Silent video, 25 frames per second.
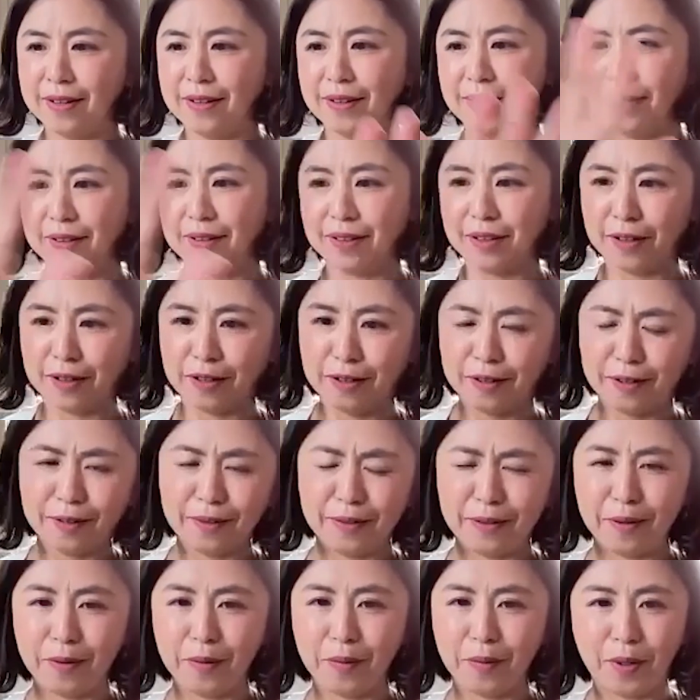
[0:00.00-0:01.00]

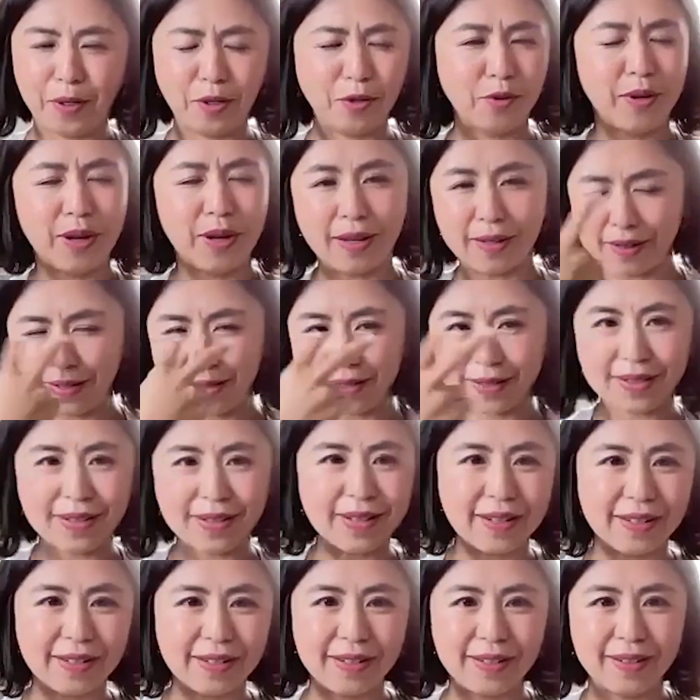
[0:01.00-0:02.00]
the what you can
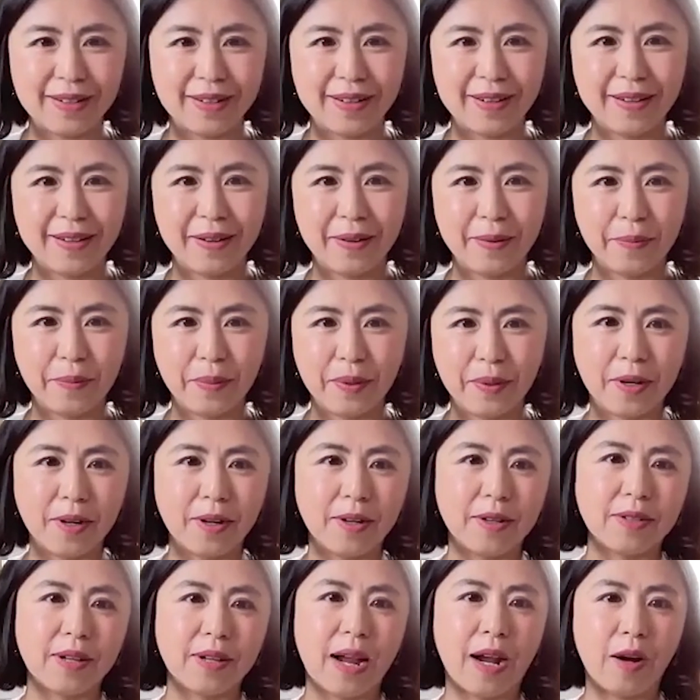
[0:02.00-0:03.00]
see,
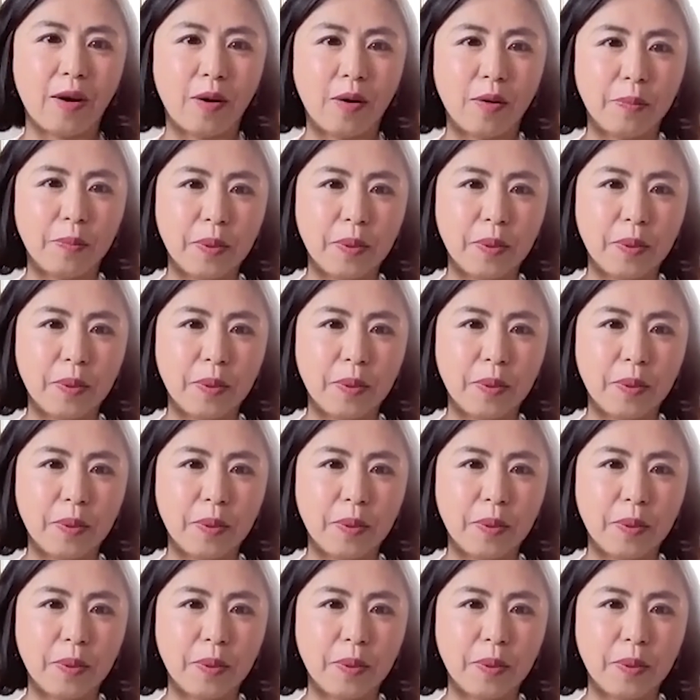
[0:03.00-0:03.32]
because how